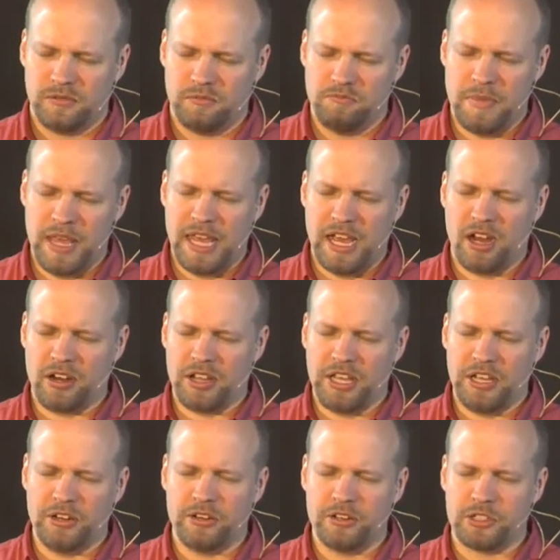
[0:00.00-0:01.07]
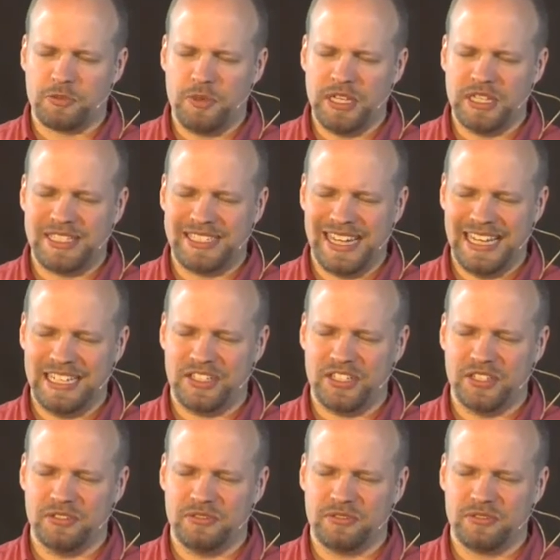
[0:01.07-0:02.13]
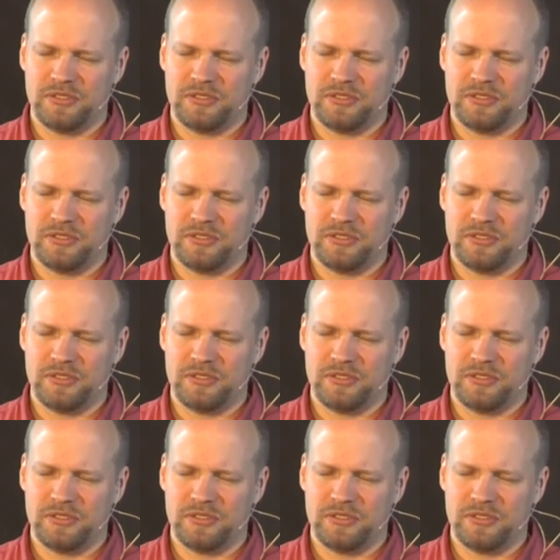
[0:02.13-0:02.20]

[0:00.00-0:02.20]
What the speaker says: May our ears be attentive